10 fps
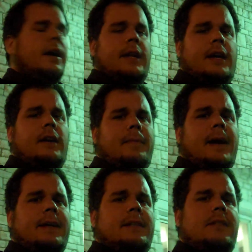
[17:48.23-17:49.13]
gonna head her
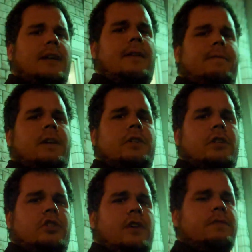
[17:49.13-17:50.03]
back inside, finish
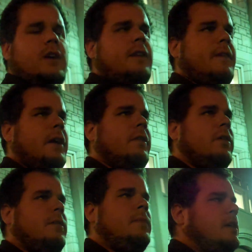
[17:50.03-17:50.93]
this shift off, head her
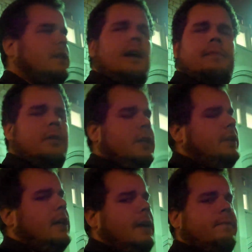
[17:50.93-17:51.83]
home, because I'm really
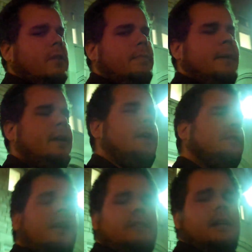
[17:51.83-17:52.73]
dying for a beer.
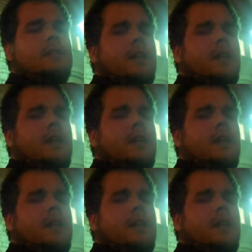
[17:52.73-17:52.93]
Talk to you guys